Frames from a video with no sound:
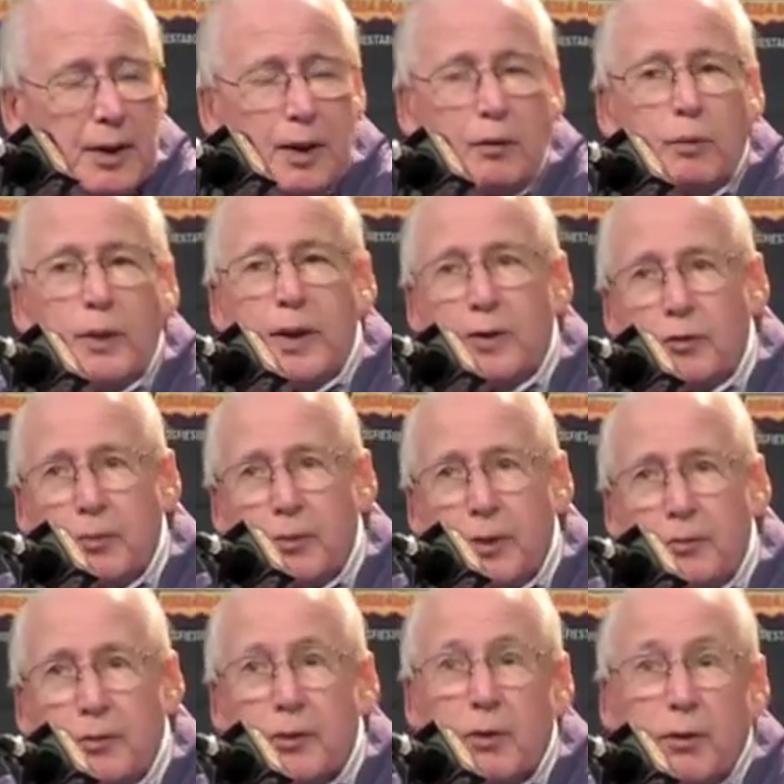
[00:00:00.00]
And we had some
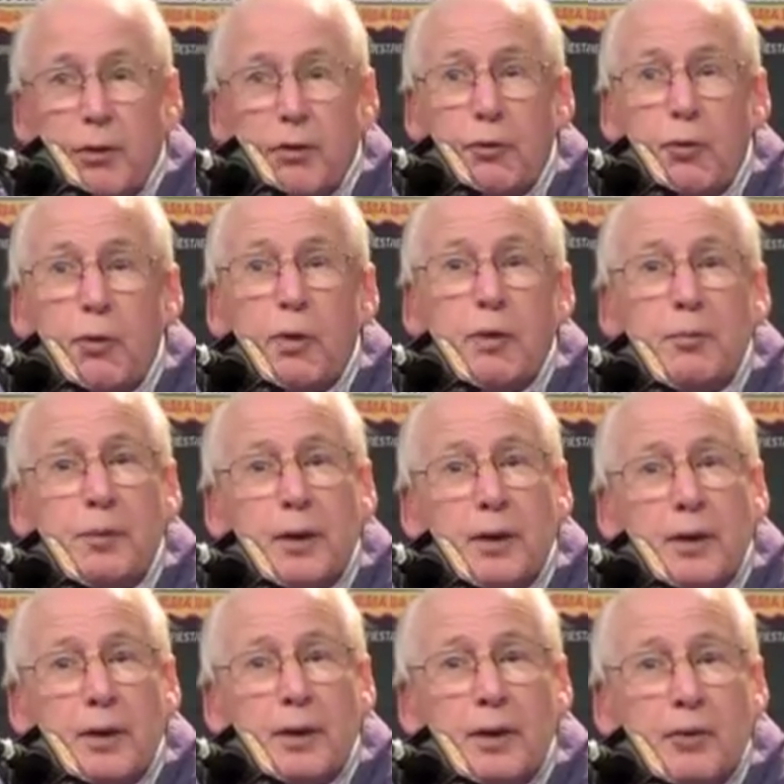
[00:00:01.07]
difficulty throwing it
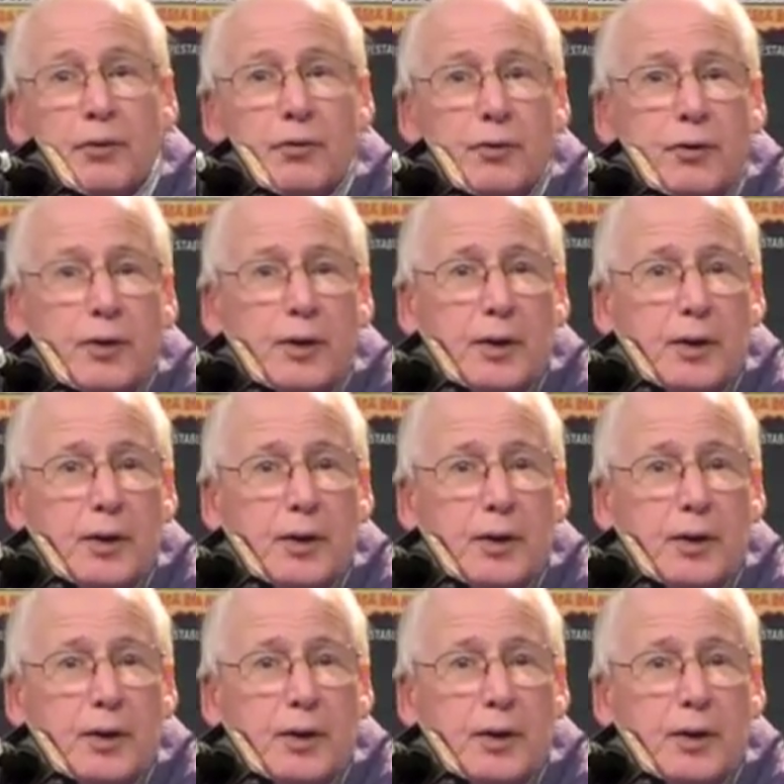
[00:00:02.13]
because